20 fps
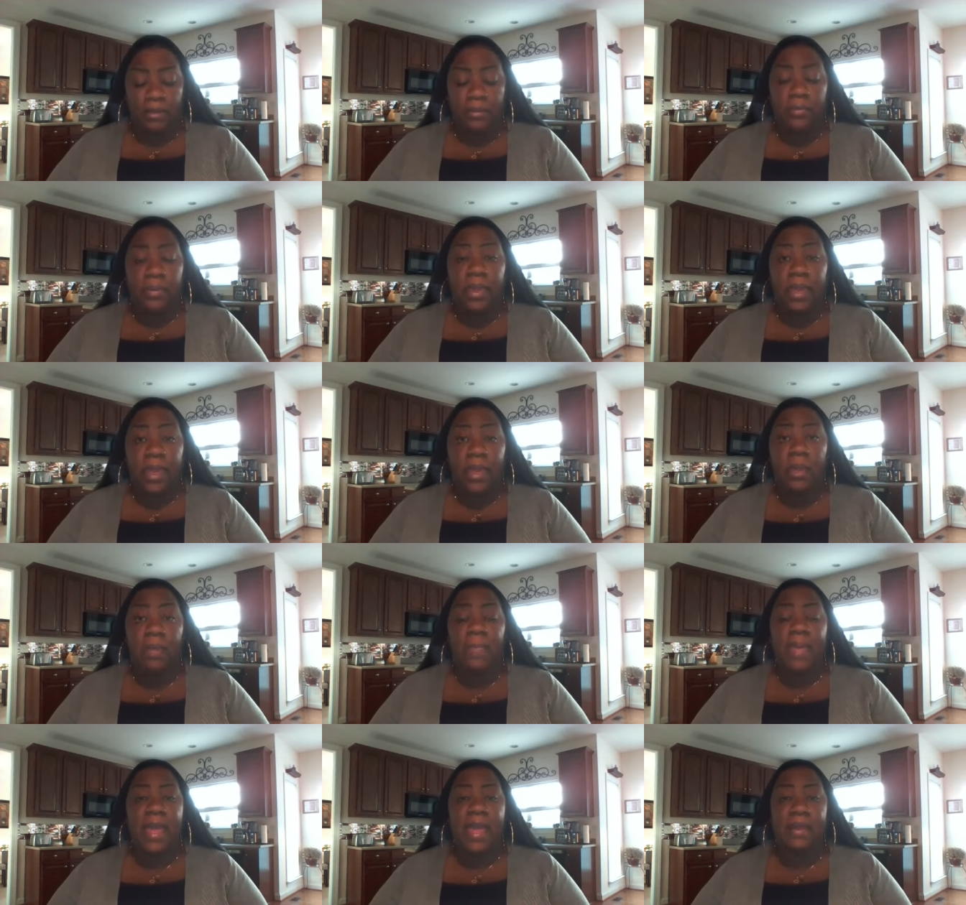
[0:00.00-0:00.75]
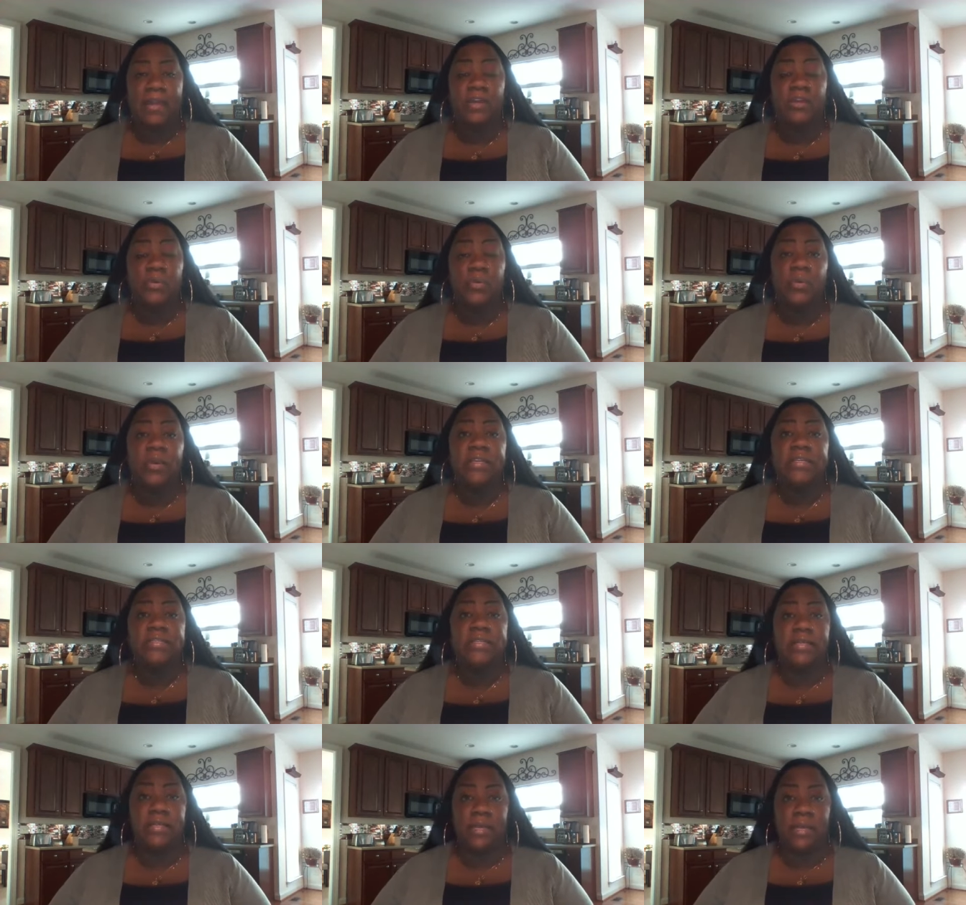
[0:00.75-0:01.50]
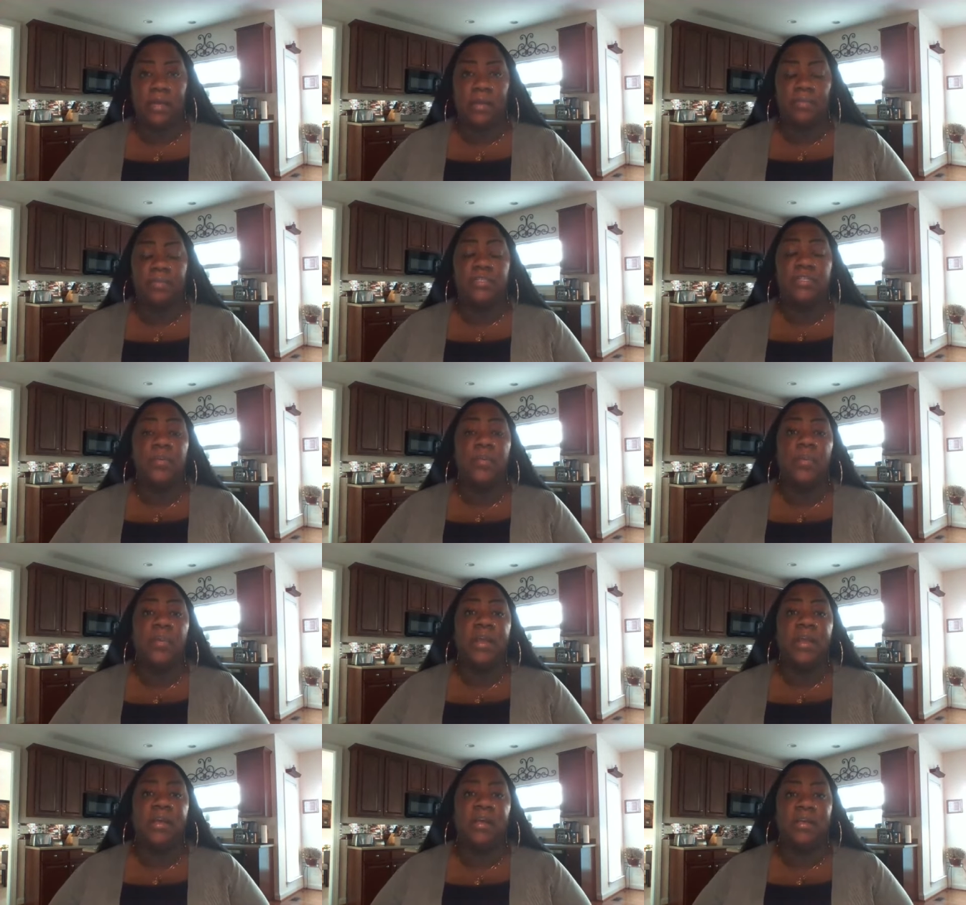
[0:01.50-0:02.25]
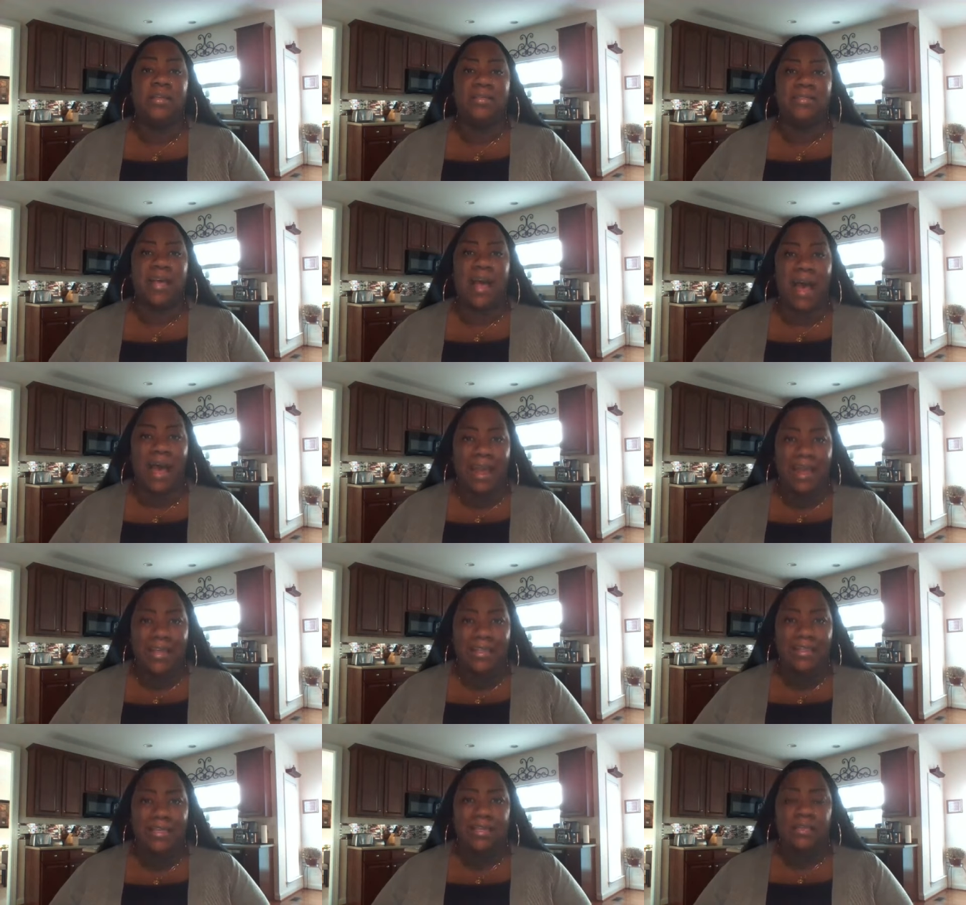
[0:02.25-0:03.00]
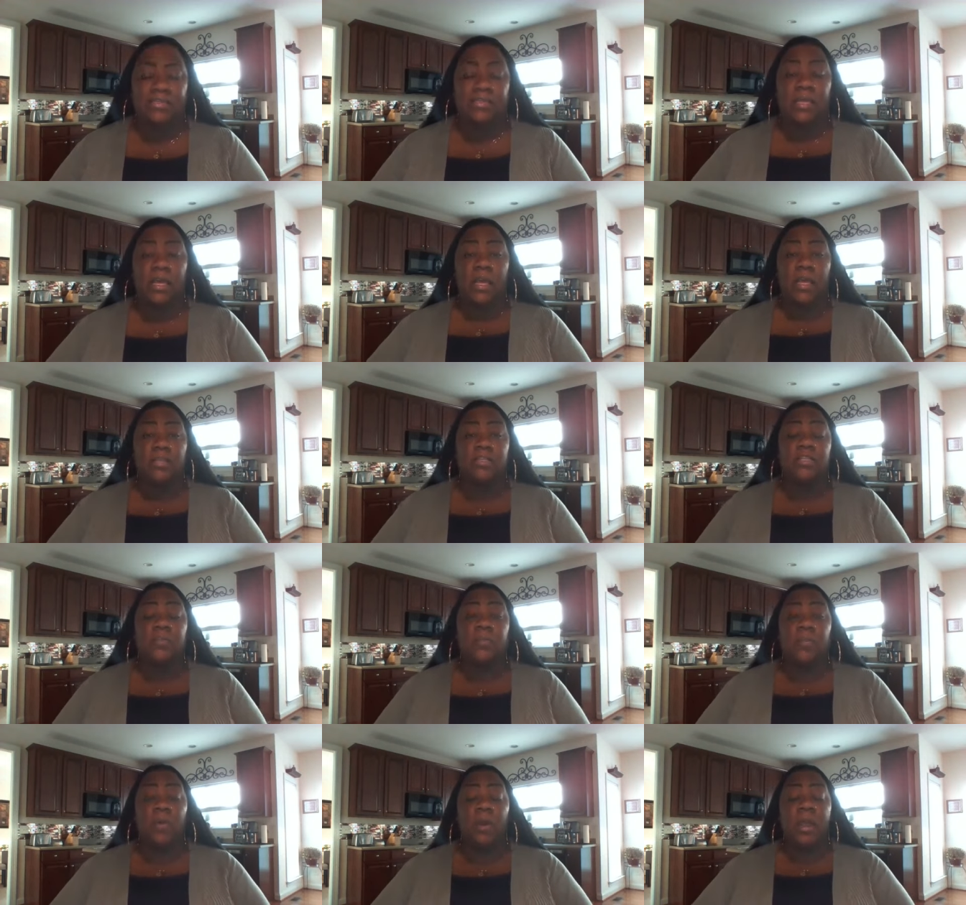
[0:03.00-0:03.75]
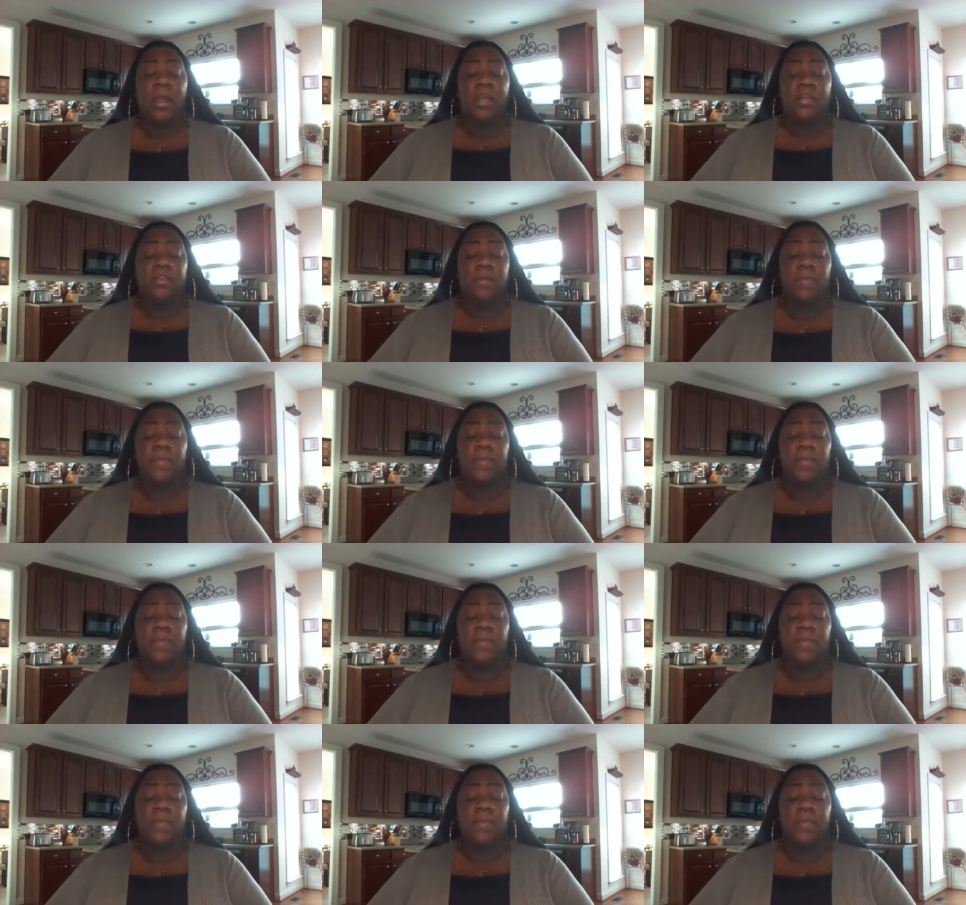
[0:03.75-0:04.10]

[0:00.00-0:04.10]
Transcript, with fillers: Elohim, had anointed him to bring good tidings to the poor,